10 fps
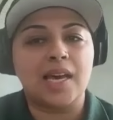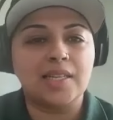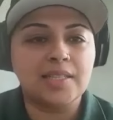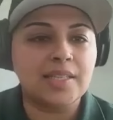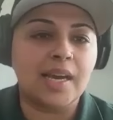that
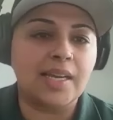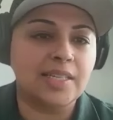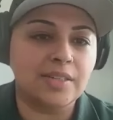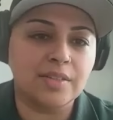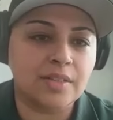is the
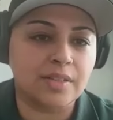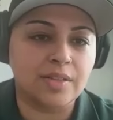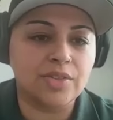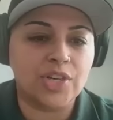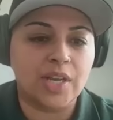ideal
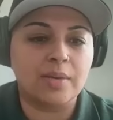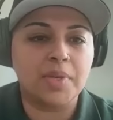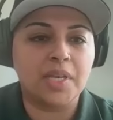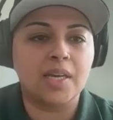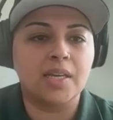
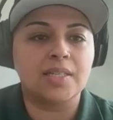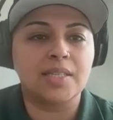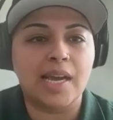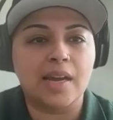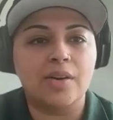solution
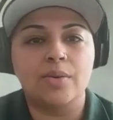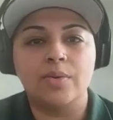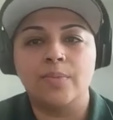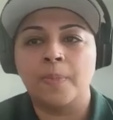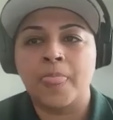because
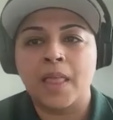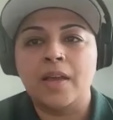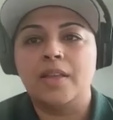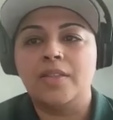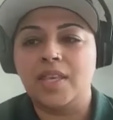now
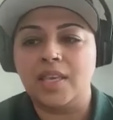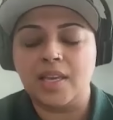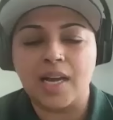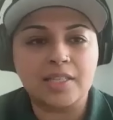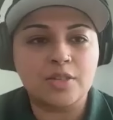
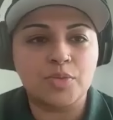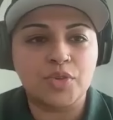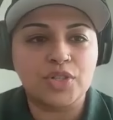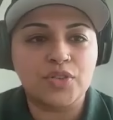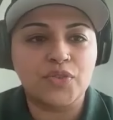the
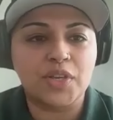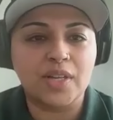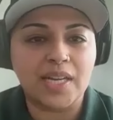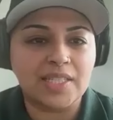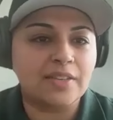customers
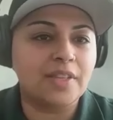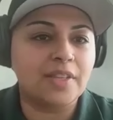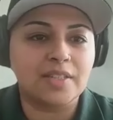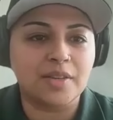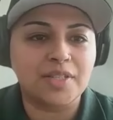feel as if
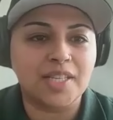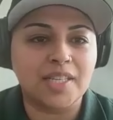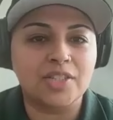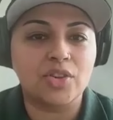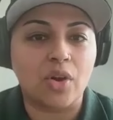the
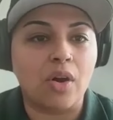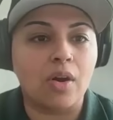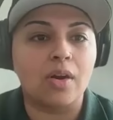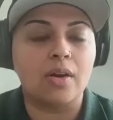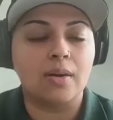associates
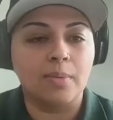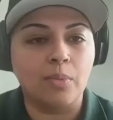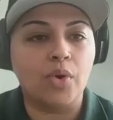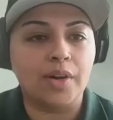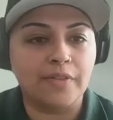are
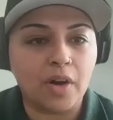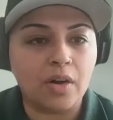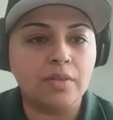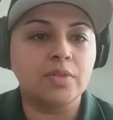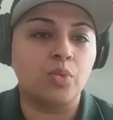more
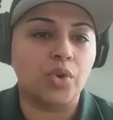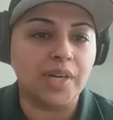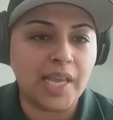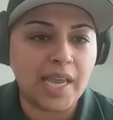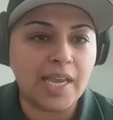involved, more